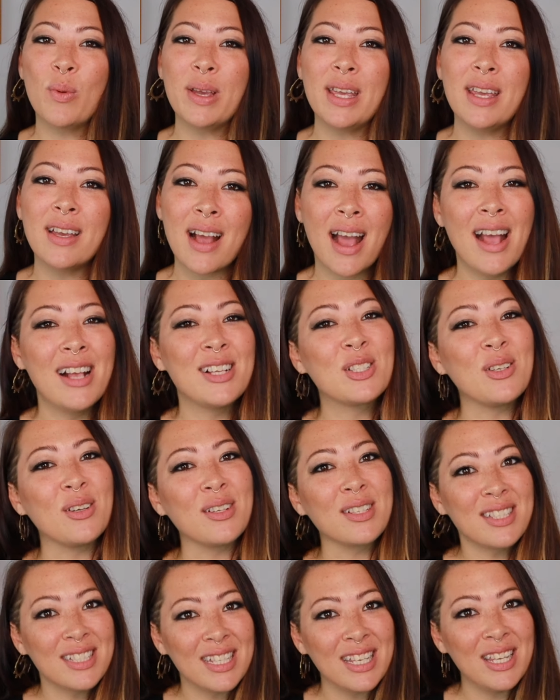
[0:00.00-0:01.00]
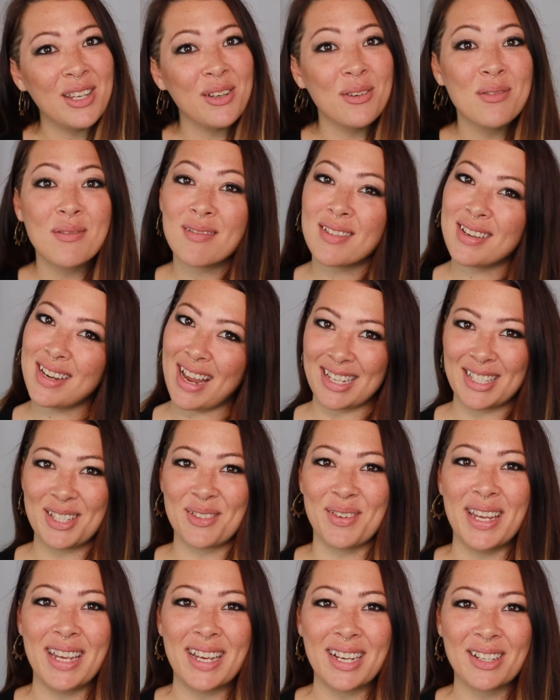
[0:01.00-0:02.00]
week, so I'll see you next
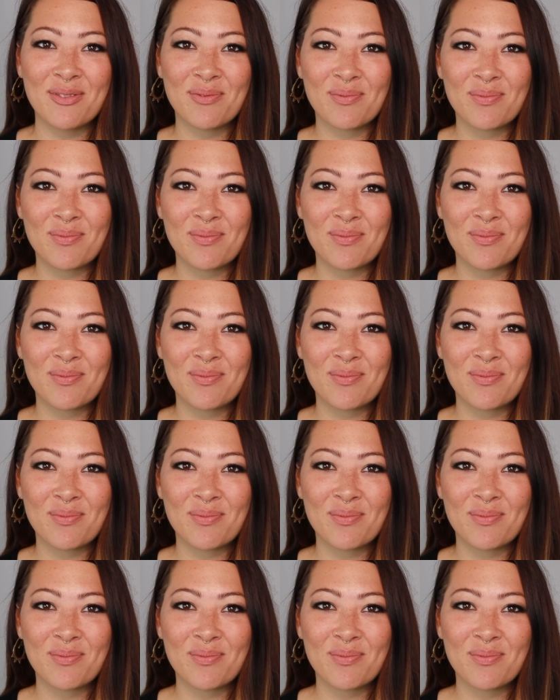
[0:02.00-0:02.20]
week.